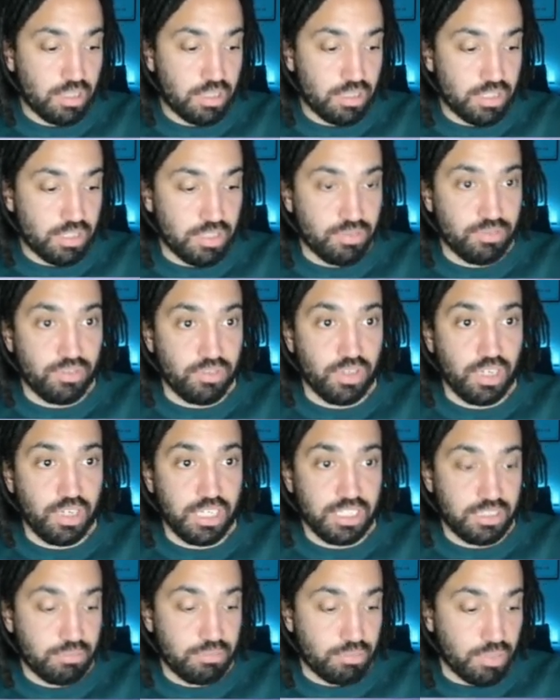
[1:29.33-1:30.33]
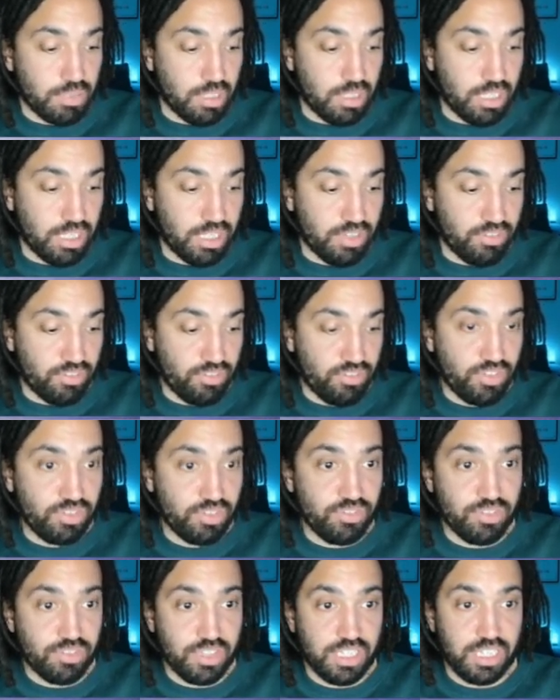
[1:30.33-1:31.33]
Divided by
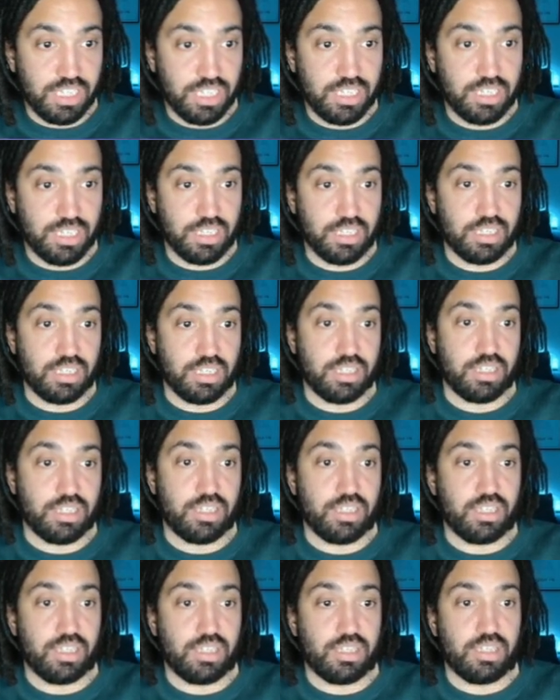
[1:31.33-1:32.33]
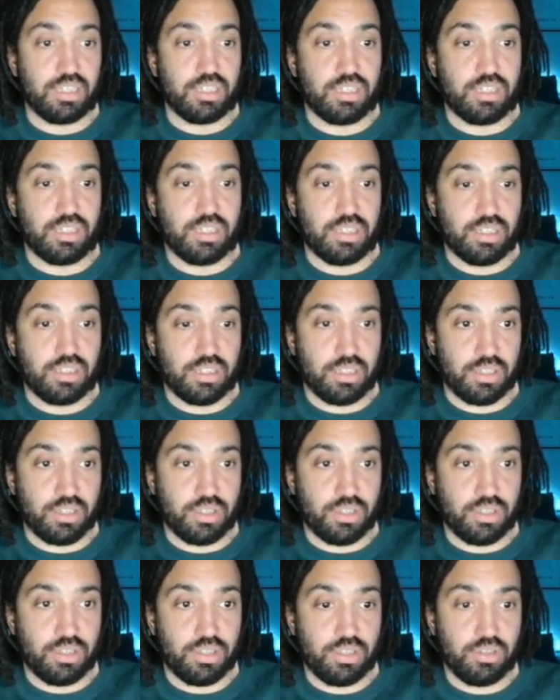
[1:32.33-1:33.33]
15
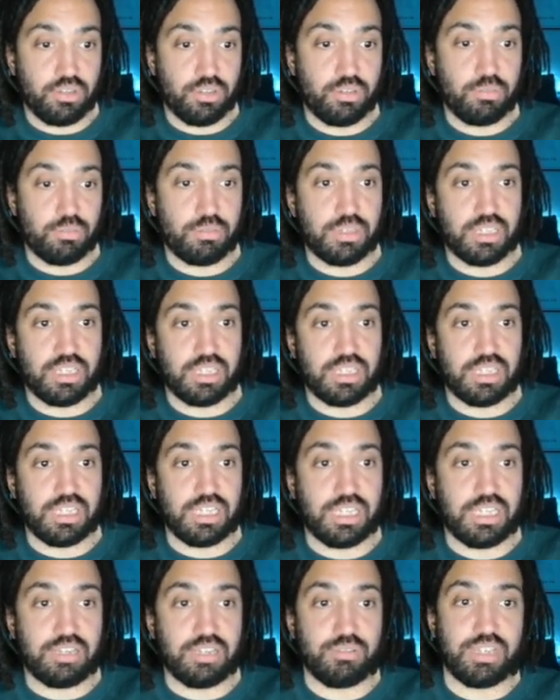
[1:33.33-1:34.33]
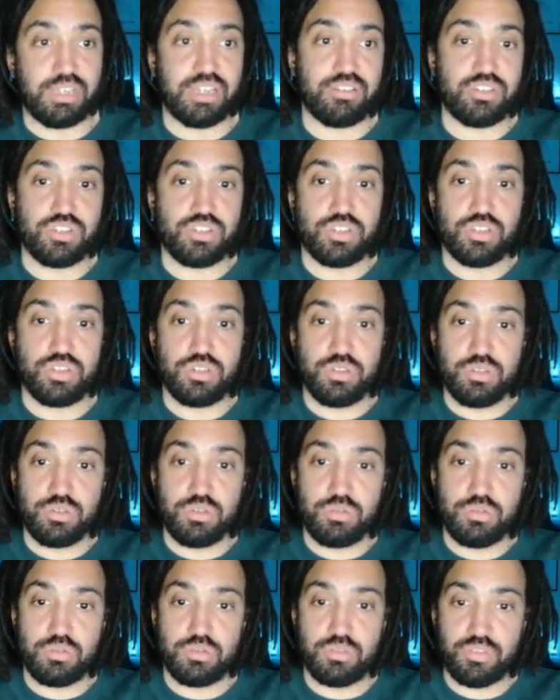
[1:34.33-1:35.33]
cubed, and we get
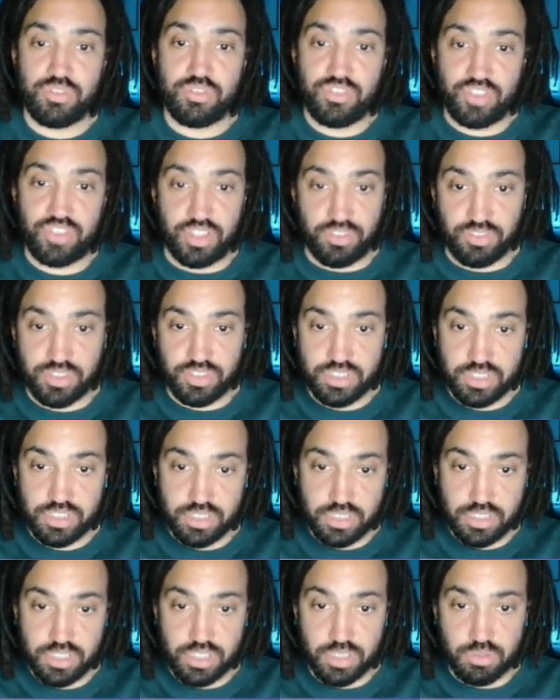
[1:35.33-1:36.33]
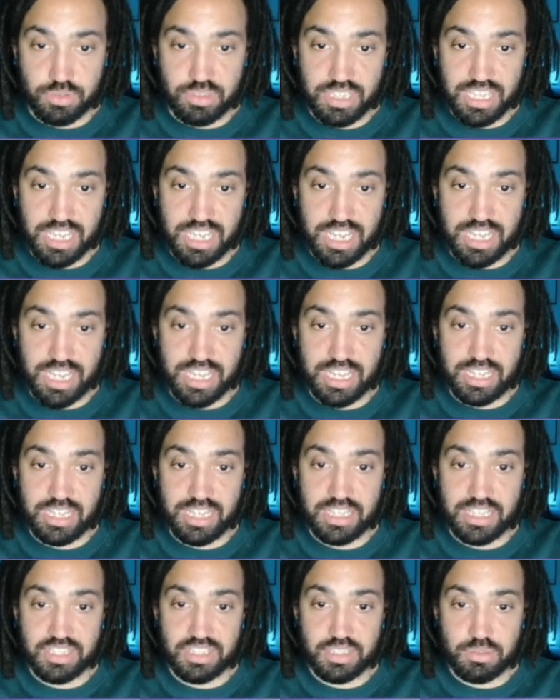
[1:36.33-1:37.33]
2/5. So k
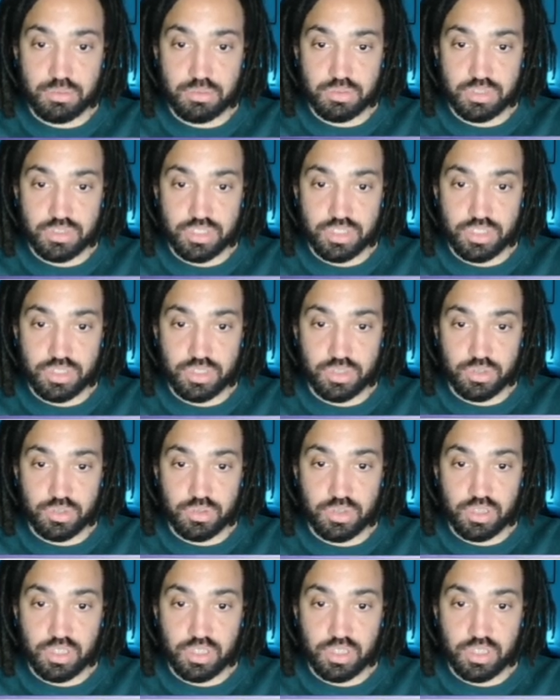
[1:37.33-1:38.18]
is equal to